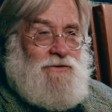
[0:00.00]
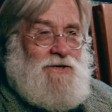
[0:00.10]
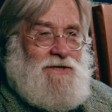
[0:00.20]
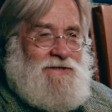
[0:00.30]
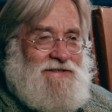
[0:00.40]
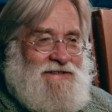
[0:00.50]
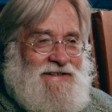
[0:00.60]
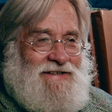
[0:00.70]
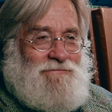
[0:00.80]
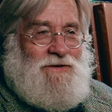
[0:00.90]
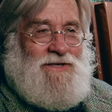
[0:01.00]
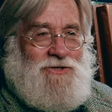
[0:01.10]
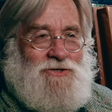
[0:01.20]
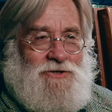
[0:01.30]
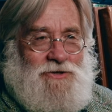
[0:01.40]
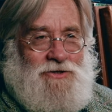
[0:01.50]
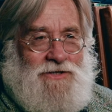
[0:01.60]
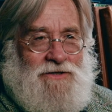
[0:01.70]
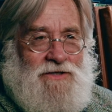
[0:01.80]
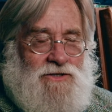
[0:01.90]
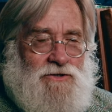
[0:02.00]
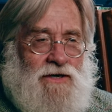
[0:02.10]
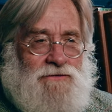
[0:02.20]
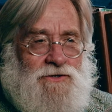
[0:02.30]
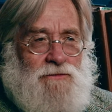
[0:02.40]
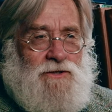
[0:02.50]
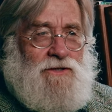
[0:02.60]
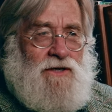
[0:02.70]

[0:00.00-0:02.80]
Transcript: just, but these are two. You can see these two have so much